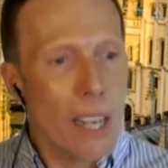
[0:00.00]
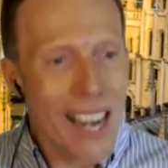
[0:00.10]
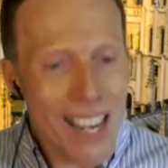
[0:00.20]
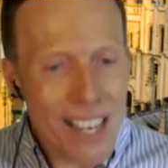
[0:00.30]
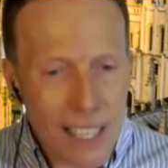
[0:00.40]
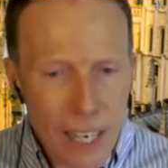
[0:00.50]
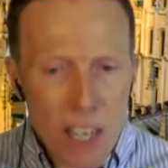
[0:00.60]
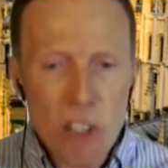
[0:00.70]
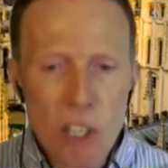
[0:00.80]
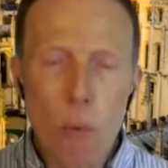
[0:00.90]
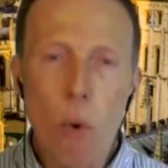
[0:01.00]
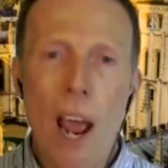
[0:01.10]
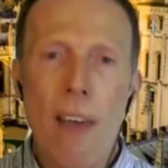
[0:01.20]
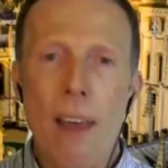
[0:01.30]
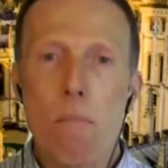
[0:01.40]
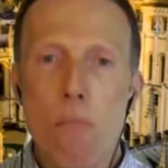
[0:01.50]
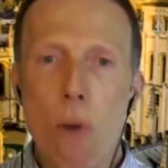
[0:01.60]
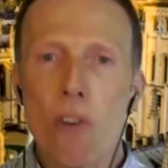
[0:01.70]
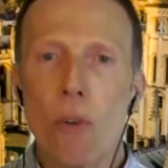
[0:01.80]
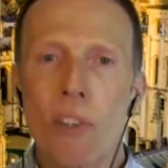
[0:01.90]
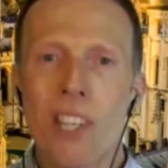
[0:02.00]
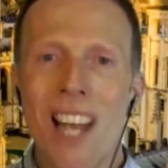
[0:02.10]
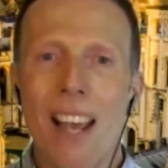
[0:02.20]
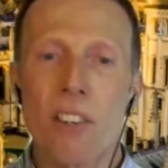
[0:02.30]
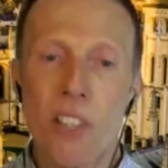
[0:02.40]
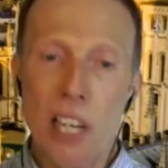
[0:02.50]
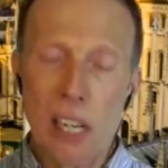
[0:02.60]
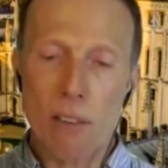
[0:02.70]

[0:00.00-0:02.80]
In cases where that model says,